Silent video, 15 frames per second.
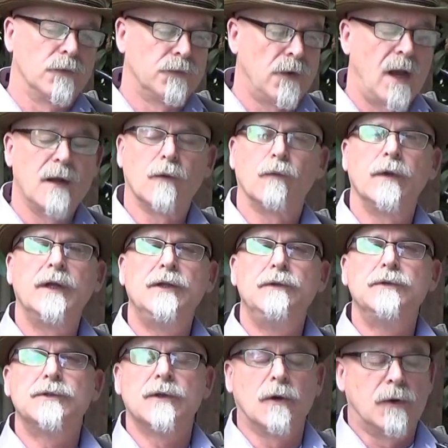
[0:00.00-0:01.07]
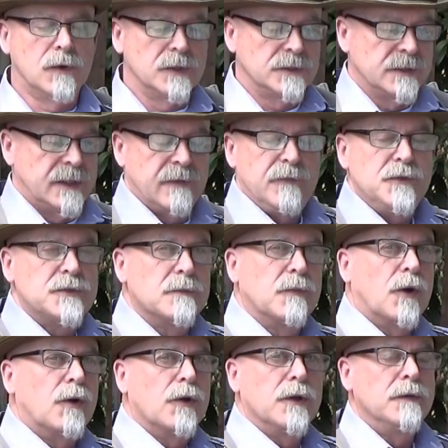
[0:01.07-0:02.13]
trying to read you stories and give you some
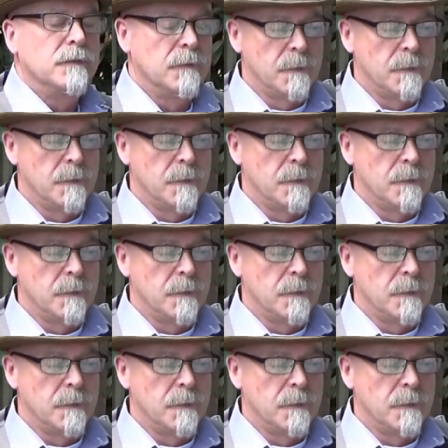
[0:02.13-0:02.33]
learning,